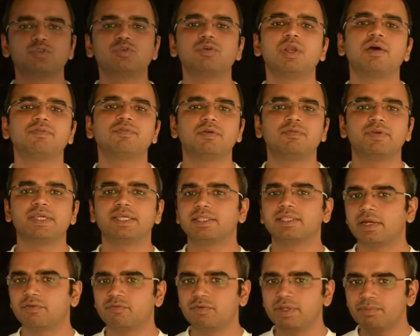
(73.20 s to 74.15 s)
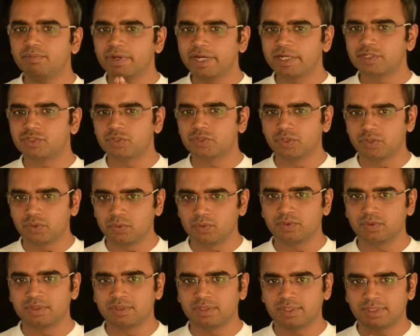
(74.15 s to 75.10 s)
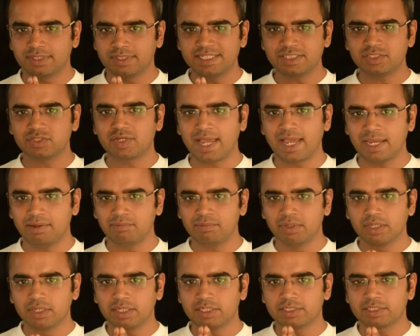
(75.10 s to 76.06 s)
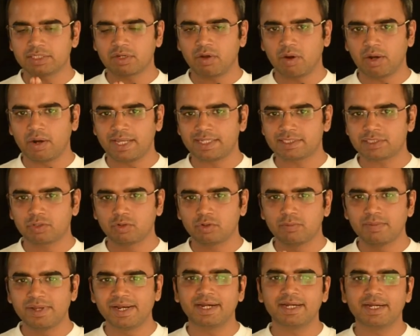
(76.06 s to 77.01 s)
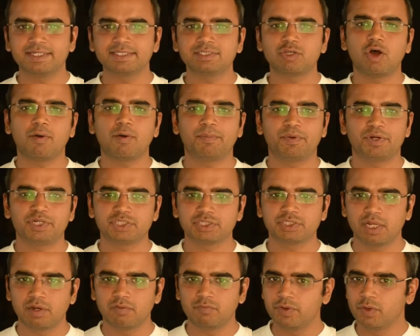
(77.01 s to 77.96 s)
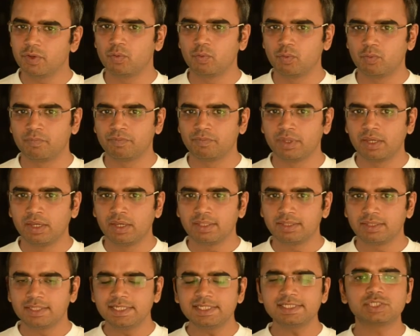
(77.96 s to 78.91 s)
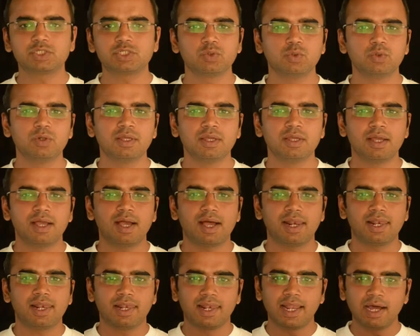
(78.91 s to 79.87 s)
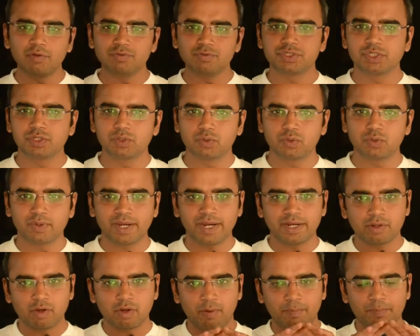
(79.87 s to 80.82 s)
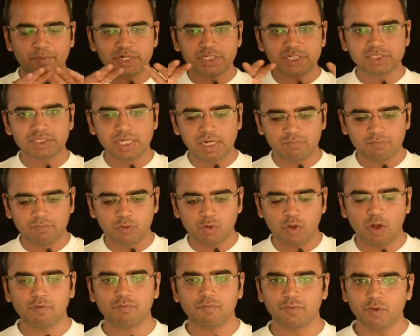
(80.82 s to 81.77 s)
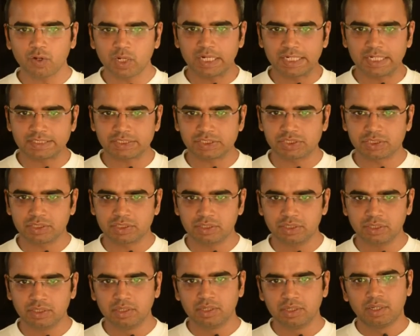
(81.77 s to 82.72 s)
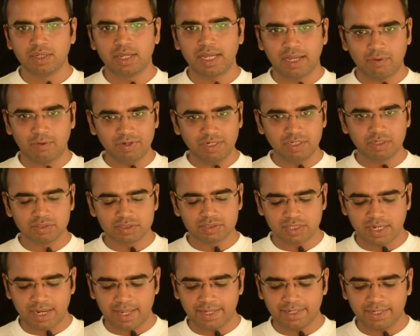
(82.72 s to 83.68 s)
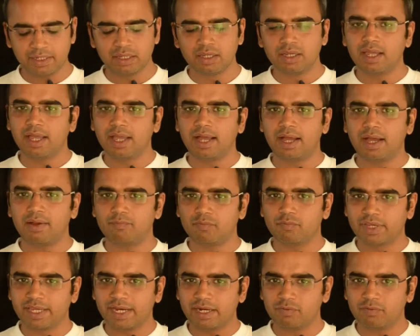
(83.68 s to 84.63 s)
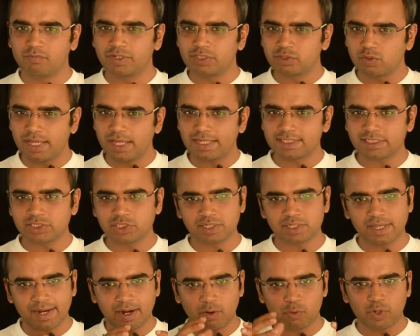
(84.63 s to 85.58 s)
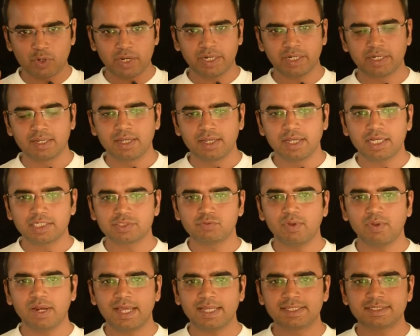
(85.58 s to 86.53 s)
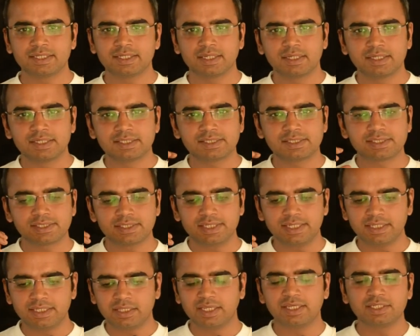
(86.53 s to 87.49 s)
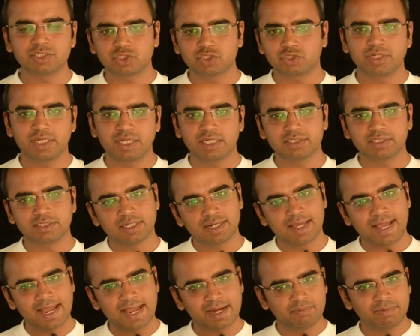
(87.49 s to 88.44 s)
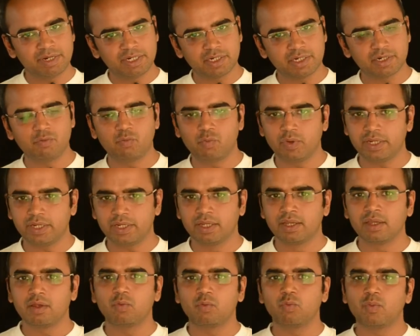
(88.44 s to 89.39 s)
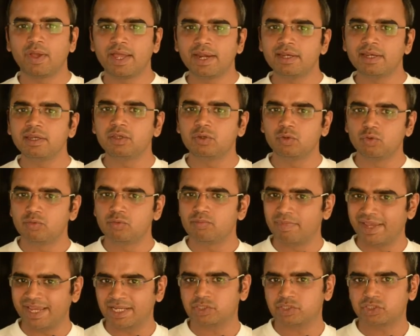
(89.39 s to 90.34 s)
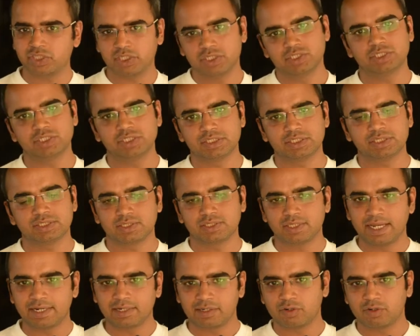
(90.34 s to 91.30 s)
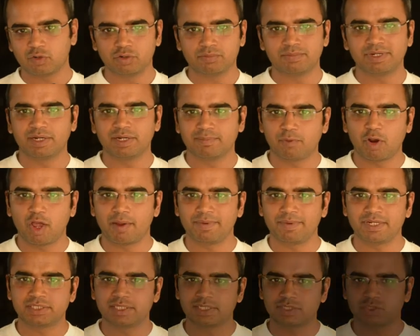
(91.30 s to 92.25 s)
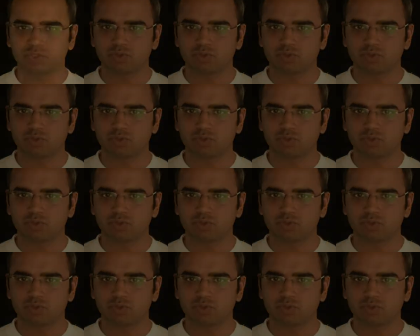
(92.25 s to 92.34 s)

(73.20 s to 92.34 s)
tool of the week that we bring to you this time is called as Kubernetes Operational View. This tool allows you to get an operational view of your cluster, how it looks like, uh, get a visualization around it, as well as see things change in an animated way when you make changes. That could be deployments and